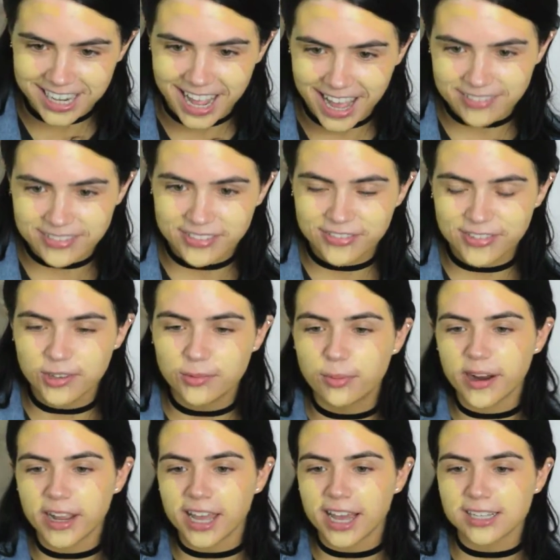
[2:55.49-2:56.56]
I have a few
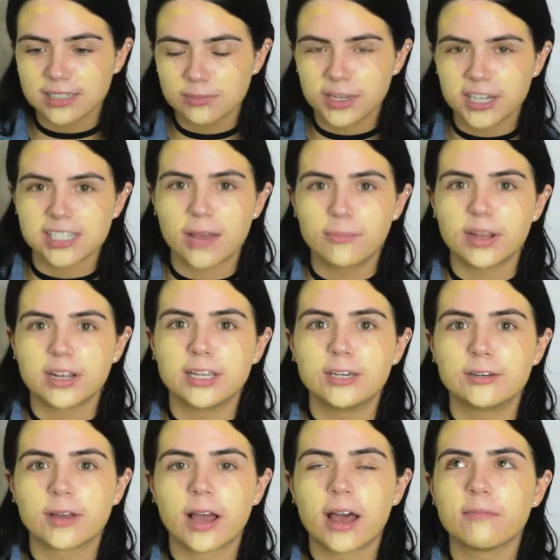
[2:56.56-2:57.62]
breakouts because I've
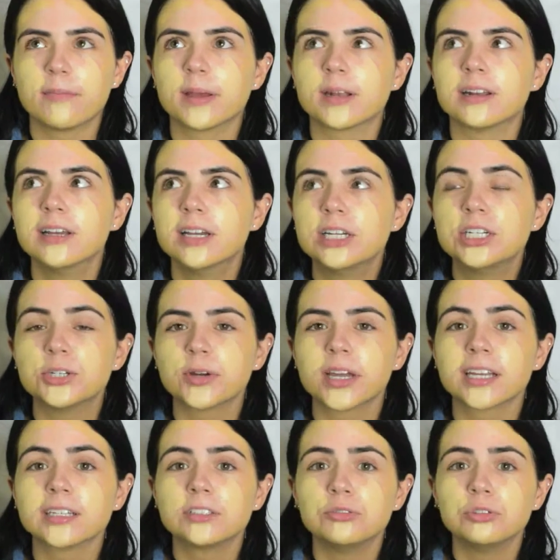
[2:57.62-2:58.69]
been
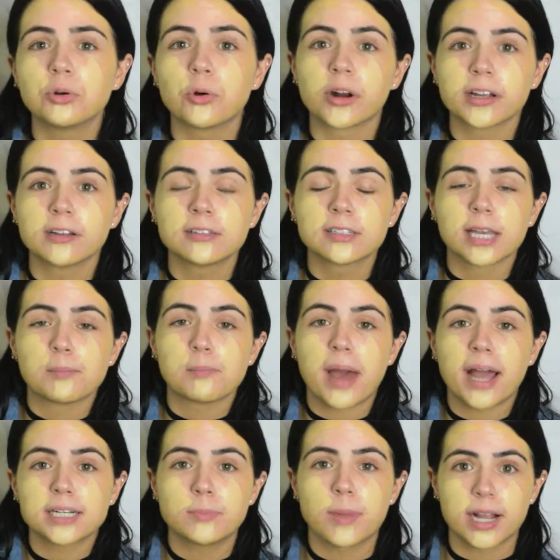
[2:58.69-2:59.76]
doing tutorials like
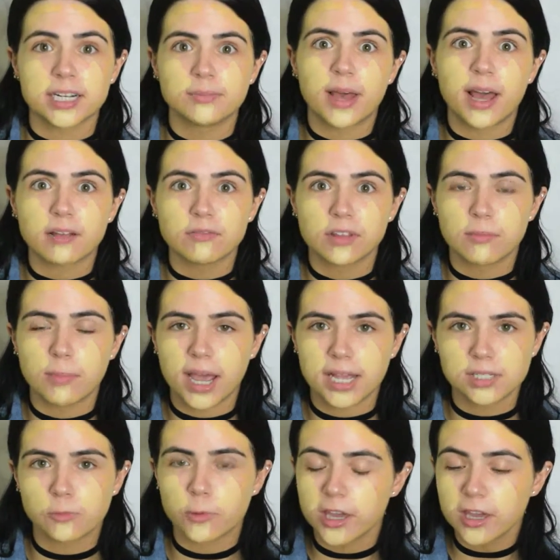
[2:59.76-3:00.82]
back to back to back for the
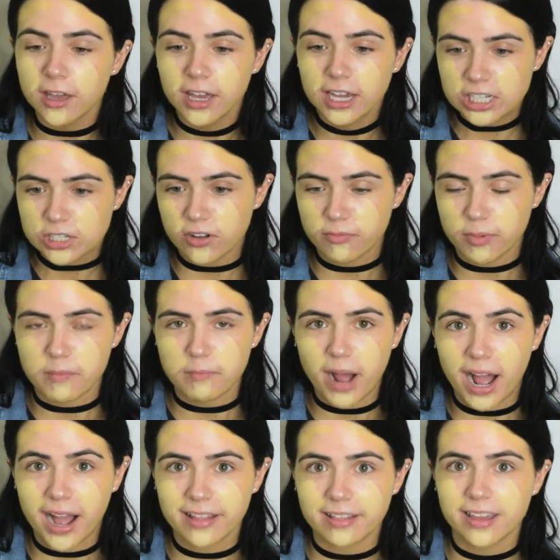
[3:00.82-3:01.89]
past week. So I've been
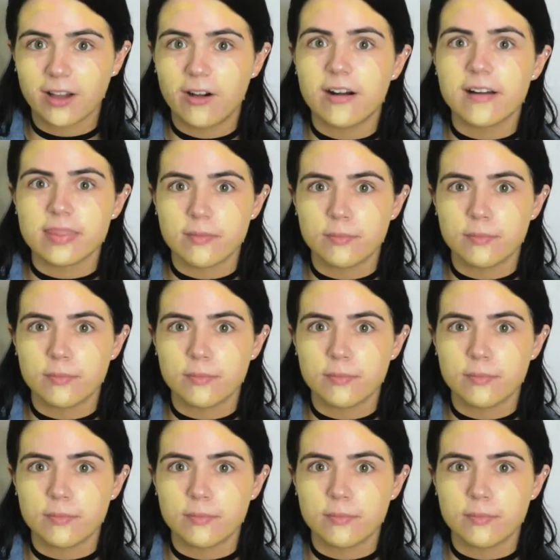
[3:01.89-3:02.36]
piling on the